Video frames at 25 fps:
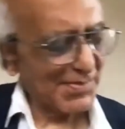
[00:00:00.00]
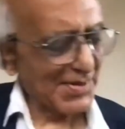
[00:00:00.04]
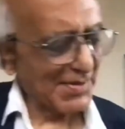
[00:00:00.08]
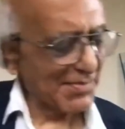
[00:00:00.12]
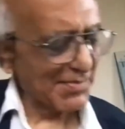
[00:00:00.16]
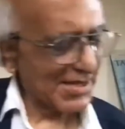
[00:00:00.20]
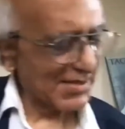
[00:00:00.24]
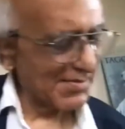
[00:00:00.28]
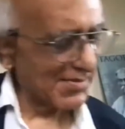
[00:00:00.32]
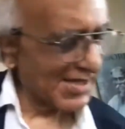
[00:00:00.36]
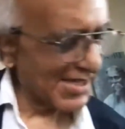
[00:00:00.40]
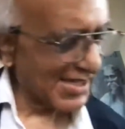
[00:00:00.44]

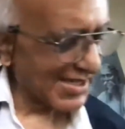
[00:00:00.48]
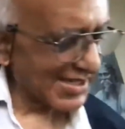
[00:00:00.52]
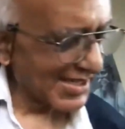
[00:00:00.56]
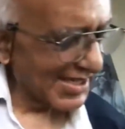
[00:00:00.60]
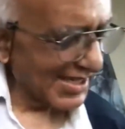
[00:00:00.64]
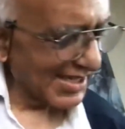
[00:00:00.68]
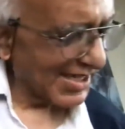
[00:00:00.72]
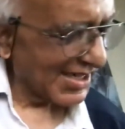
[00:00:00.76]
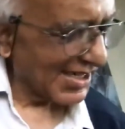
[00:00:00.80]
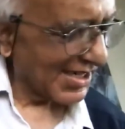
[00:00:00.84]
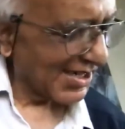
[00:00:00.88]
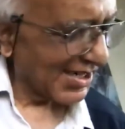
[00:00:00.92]
minutes.
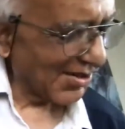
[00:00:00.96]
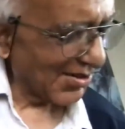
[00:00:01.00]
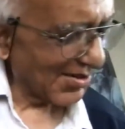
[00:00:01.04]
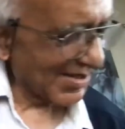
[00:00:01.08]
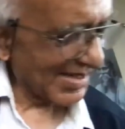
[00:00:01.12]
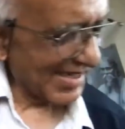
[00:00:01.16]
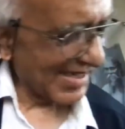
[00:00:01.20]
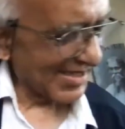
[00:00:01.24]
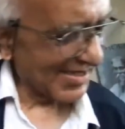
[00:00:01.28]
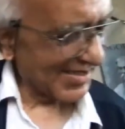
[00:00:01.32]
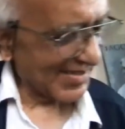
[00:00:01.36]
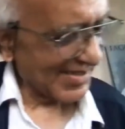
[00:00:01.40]

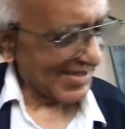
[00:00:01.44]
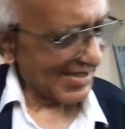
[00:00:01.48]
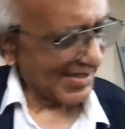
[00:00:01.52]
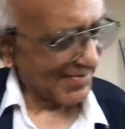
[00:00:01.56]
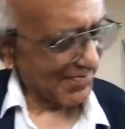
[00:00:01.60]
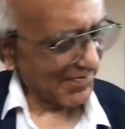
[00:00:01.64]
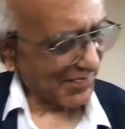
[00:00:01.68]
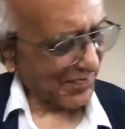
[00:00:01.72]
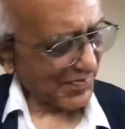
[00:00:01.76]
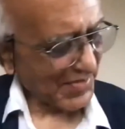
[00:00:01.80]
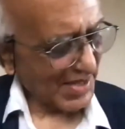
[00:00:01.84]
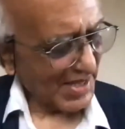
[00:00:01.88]
Okay.
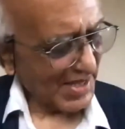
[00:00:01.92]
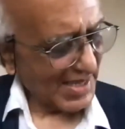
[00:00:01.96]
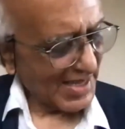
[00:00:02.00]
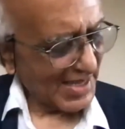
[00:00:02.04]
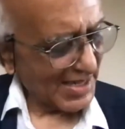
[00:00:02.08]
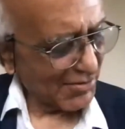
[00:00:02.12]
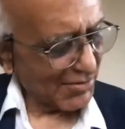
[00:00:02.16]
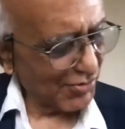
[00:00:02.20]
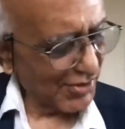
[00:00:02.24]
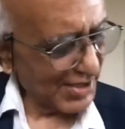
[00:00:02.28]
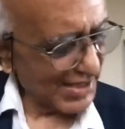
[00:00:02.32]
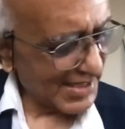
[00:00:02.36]

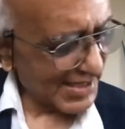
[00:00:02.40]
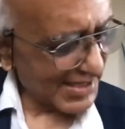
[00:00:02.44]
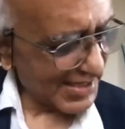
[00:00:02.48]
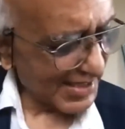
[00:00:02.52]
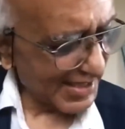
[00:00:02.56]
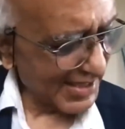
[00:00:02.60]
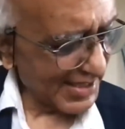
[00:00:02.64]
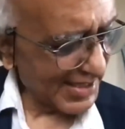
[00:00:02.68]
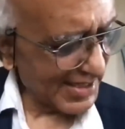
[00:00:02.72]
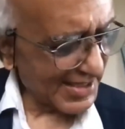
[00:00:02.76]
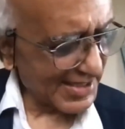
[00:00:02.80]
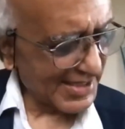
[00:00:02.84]
With this
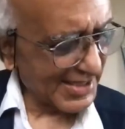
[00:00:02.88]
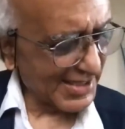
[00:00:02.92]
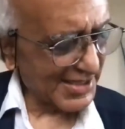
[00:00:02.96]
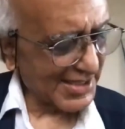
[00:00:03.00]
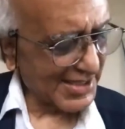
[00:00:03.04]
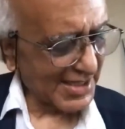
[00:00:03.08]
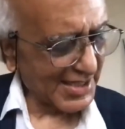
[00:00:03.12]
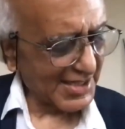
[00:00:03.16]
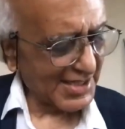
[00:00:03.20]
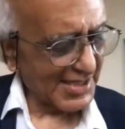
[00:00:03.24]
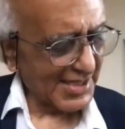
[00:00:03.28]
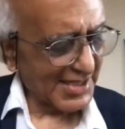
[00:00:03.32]
English
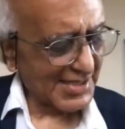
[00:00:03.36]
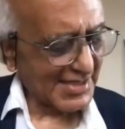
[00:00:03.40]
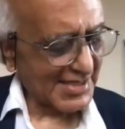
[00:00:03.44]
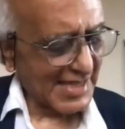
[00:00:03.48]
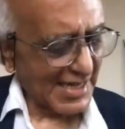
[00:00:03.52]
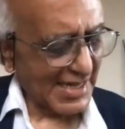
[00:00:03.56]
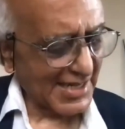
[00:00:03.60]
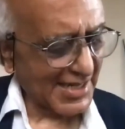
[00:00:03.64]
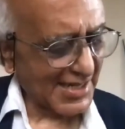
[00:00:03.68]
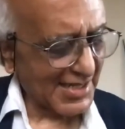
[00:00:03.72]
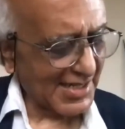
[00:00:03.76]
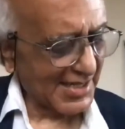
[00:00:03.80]
teaching
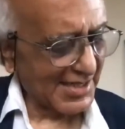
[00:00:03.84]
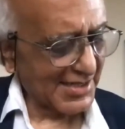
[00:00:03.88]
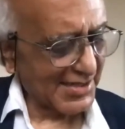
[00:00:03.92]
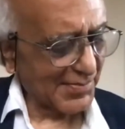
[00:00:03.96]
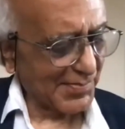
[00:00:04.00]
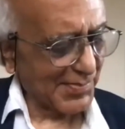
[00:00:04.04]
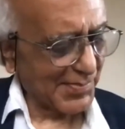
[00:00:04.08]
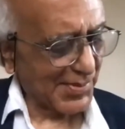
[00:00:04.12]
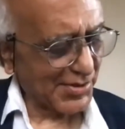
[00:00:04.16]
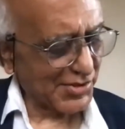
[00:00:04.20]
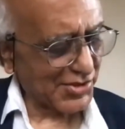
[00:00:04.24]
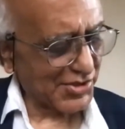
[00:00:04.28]
directly in the
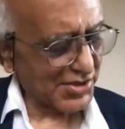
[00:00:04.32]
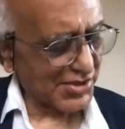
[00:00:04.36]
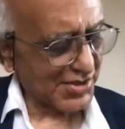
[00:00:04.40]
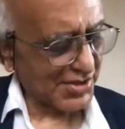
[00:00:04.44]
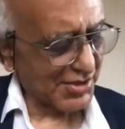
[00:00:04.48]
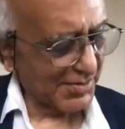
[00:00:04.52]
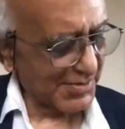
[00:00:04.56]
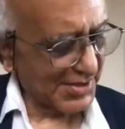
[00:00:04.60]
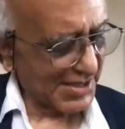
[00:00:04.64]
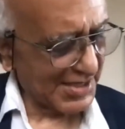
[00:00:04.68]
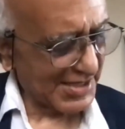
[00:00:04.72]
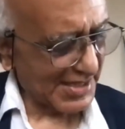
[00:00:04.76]

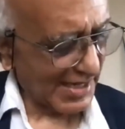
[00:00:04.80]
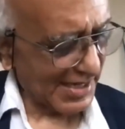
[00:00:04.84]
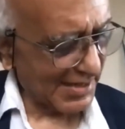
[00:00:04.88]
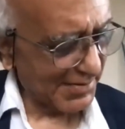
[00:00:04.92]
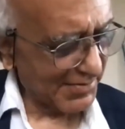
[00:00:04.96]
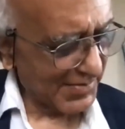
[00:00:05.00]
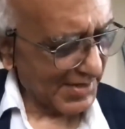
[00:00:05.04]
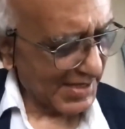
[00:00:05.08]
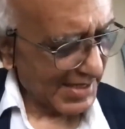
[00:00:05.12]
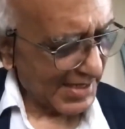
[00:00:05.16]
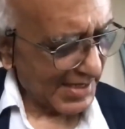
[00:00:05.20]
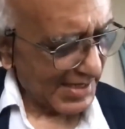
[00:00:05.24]
post-COVID
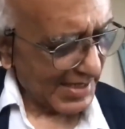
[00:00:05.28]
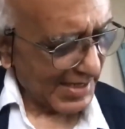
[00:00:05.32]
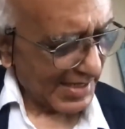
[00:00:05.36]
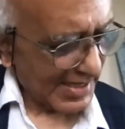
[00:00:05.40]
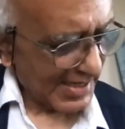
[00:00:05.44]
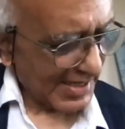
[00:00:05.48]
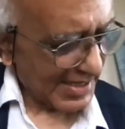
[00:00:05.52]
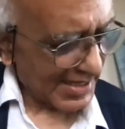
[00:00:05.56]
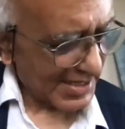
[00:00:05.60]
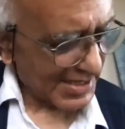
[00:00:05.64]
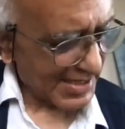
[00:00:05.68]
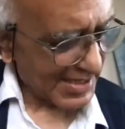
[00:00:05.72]
time
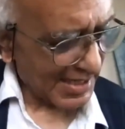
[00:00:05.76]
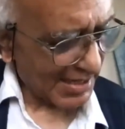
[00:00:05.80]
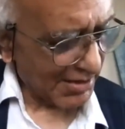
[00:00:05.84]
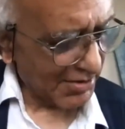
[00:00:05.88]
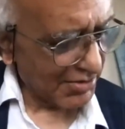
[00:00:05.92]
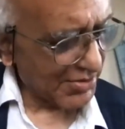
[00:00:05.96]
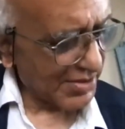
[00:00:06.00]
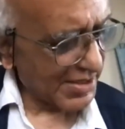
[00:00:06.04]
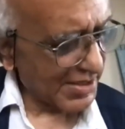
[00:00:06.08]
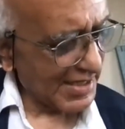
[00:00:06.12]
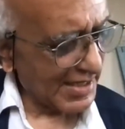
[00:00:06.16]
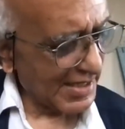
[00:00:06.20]
and
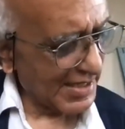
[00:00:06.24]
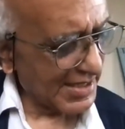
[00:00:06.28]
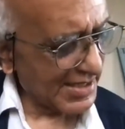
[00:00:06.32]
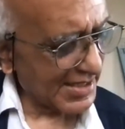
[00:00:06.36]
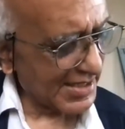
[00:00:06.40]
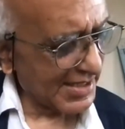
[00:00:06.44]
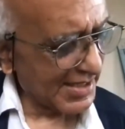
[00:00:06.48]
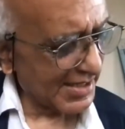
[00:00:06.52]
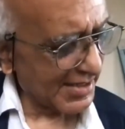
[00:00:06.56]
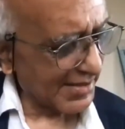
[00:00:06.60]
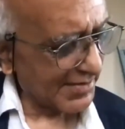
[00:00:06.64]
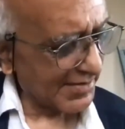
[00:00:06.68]
South
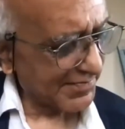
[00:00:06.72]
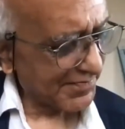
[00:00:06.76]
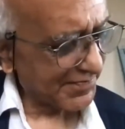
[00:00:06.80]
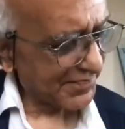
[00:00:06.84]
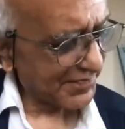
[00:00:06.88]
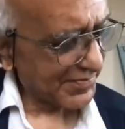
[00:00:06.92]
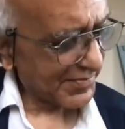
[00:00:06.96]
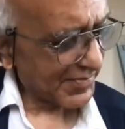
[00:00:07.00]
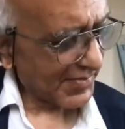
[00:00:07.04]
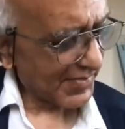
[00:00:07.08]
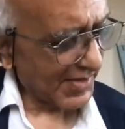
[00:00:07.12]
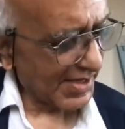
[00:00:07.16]
Asian,
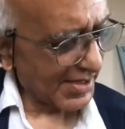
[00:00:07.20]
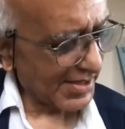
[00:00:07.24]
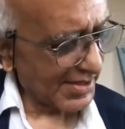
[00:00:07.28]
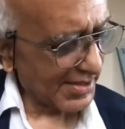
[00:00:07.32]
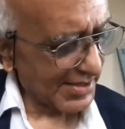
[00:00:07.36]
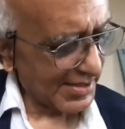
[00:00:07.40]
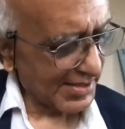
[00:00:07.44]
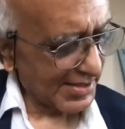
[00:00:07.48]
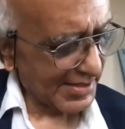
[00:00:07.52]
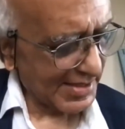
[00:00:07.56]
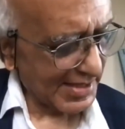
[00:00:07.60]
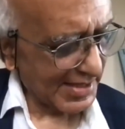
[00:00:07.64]

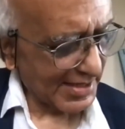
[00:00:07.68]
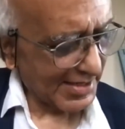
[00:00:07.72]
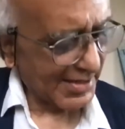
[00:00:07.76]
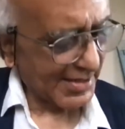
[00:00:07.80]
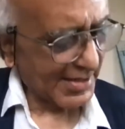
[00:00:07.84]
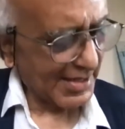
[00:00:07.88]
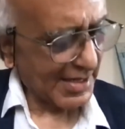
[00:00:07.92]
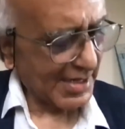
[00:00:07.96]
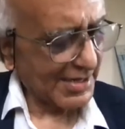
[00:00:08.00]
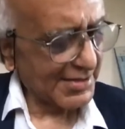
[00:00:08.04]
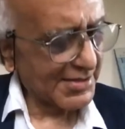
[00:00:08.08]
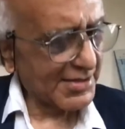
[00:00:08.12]

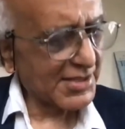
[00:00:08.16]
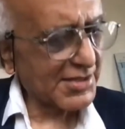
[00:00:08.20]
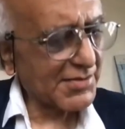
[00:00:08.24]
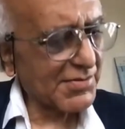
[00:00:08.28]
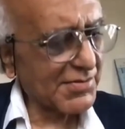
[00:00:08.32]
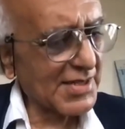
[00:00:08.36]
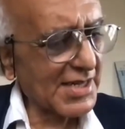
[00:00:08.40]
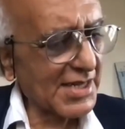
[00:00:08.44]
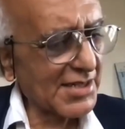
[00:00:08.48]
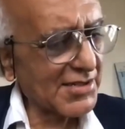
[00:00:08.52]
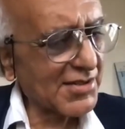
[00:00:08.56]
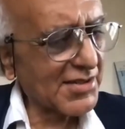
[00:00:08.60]
I just
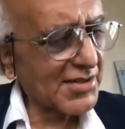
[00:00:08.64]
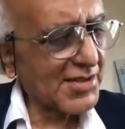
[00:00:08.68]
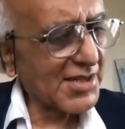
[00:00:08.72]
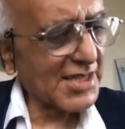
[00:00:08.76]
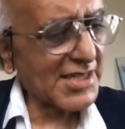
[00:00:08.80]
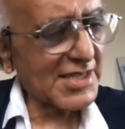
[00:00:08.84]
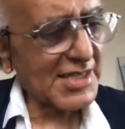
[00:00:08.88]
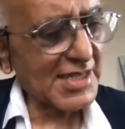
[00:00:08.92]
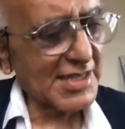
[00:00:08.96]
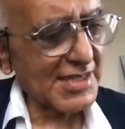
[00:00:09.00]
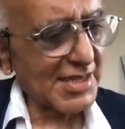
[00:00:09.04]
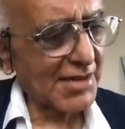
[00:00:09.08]
would like to cut
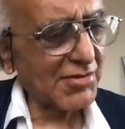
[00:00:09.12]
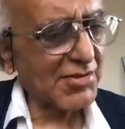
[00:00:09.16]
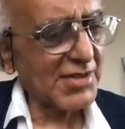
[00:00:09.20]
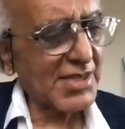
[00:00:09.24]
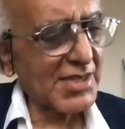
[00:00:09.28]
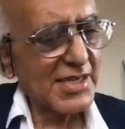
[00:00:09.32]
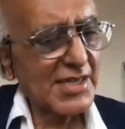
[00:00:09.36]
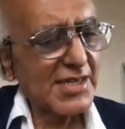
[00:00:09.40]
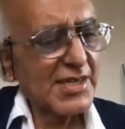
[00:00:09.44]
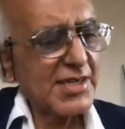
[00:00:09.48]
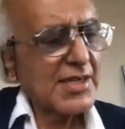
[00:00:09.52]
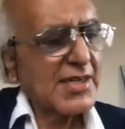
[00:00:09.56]
that out.
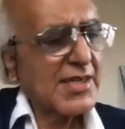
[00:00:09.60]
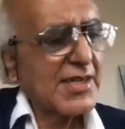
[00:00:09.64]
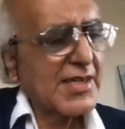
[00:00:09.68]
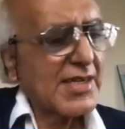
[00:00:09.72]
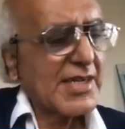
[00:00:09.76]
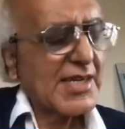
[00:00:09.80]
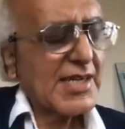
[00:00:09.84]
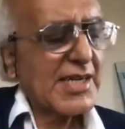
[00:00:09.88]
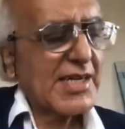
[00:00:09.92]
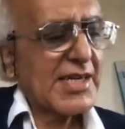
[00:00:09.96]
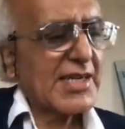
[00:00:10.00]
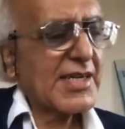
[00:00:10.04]

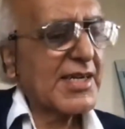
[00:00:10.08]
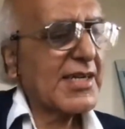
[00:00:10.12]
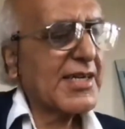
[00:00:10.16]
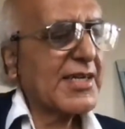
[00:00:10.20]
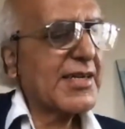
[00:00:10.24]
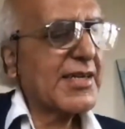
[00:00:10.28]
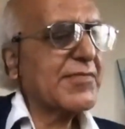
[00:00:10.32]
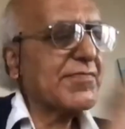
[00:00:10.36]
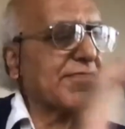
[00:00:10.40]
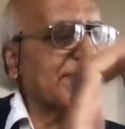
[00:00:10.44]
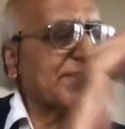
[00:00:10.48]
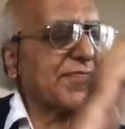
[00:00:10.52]
And
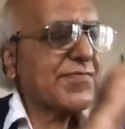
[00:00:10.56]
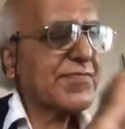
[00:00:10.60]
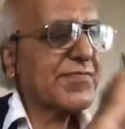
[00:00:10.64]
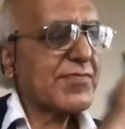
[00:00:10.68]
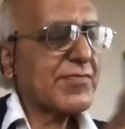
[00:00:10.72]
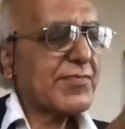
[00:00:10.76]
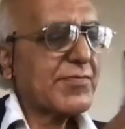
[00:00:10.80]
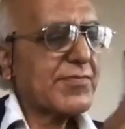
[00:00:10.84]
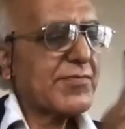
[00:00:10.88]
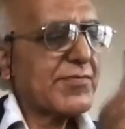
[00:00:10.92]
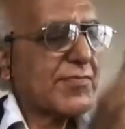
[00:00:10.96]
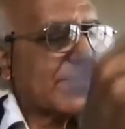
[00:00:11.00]

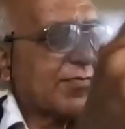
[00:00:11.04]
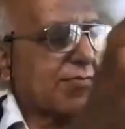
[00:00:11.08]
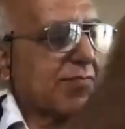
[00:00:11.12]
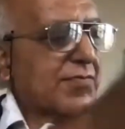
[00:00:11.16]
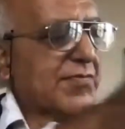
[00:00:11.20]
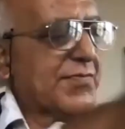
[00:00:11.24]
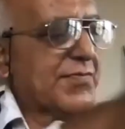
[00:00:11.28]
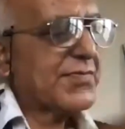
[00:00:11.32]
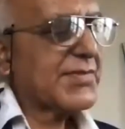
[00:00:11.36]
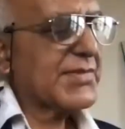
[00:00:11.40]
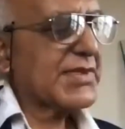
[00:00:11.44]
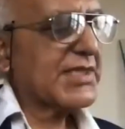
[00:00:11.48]

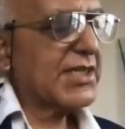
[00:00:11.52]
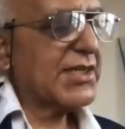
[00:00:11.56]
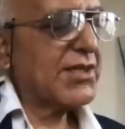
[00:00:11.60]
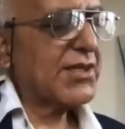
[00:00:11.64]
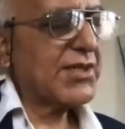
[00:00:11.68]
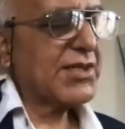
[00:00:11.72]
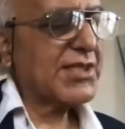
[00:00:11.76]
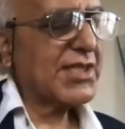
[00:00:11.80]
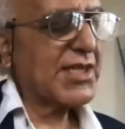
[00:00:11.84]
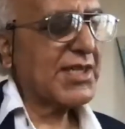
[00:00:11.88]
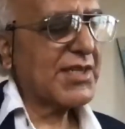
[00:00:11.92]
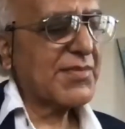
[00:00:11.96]

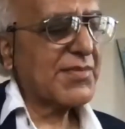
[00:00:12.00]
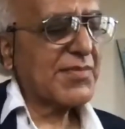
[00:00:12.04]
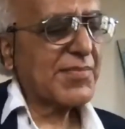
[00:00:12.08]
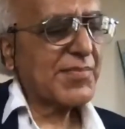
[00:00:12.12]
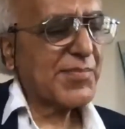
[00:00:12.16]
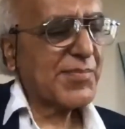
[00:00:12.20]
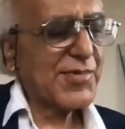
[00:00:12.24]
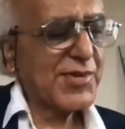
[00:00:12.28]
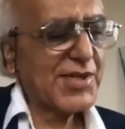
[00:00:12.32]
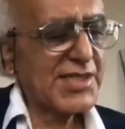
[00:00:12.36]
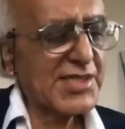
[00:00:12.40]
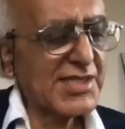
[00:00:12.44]
other
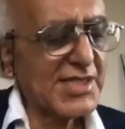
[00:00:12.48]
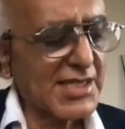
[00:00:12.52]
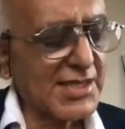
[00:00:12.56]
point that